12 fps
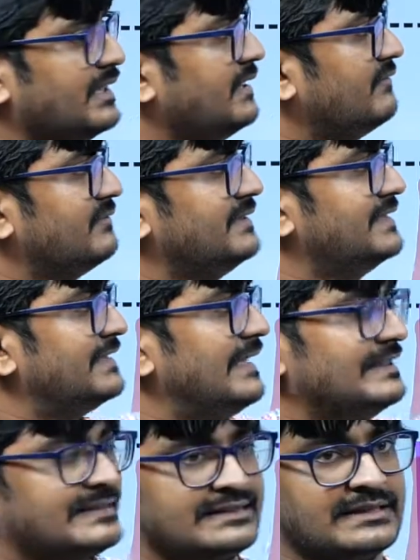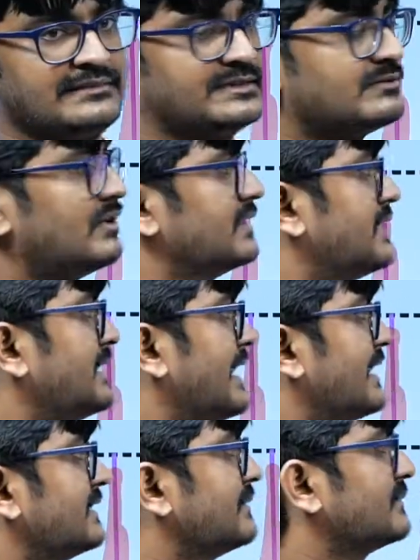If this lens system is not there, the
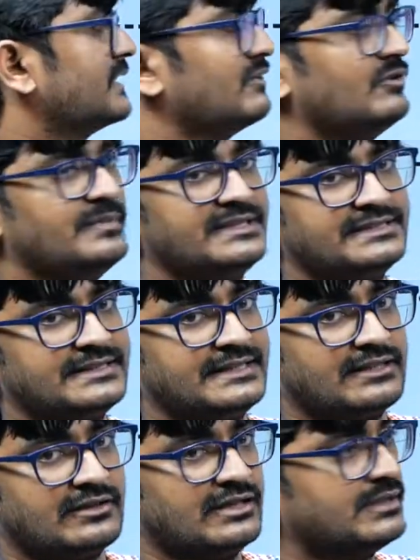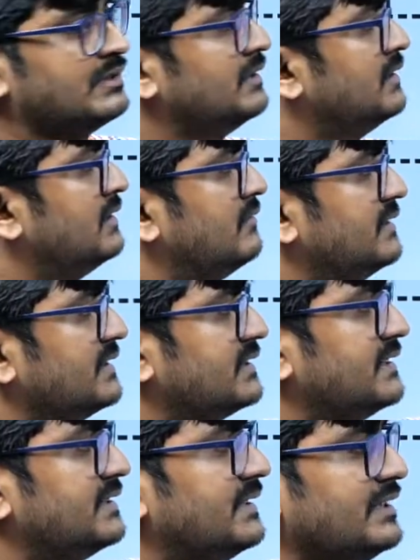angle subtended will be this theta naught, which is
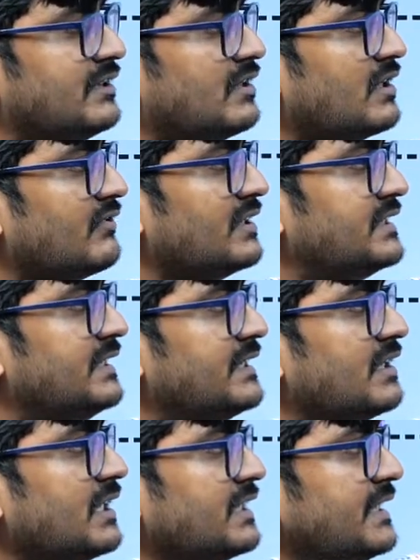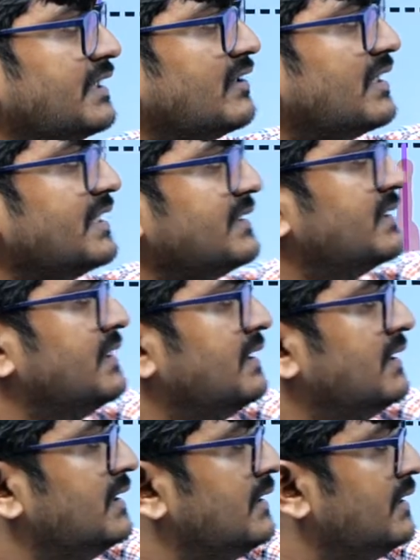this theta naught. What is theta naught? Theta naught is
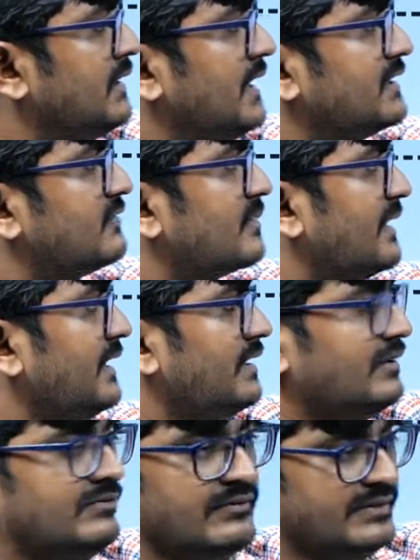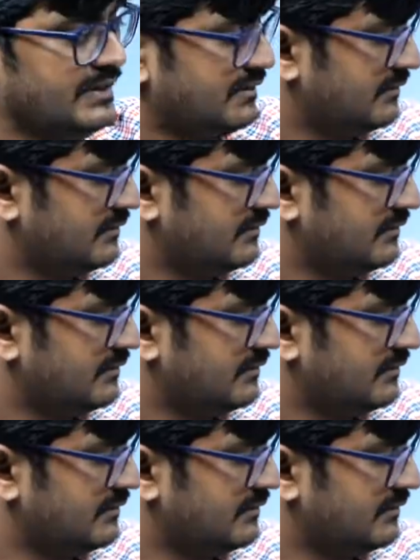h1 by 15.